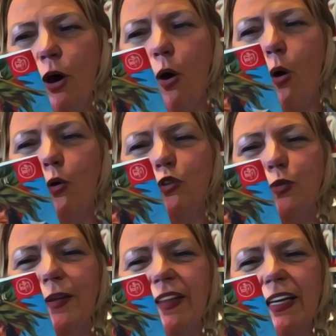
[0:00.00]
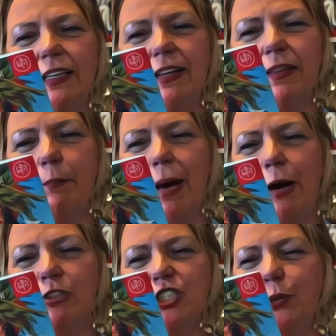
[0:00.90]
holds within it the
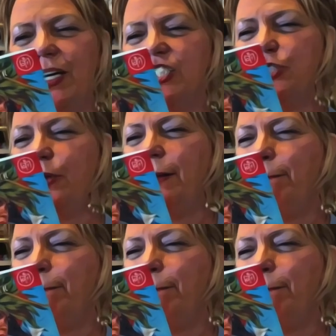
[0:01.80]
power to undo a